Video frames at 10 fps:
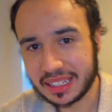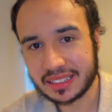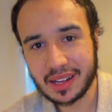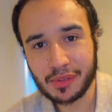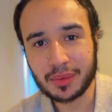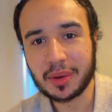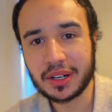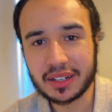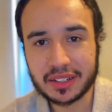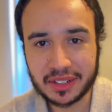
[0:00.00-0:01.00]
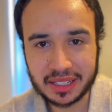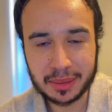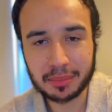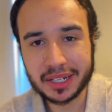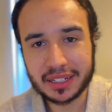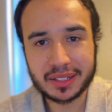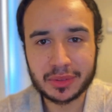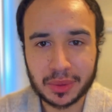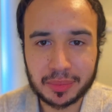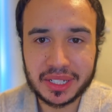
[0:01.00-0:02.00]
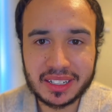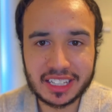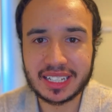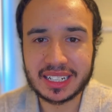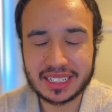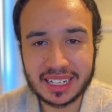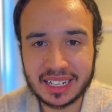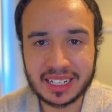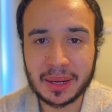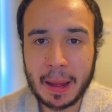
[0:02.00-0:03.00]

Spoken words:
and South America and the Americas would be nothing. The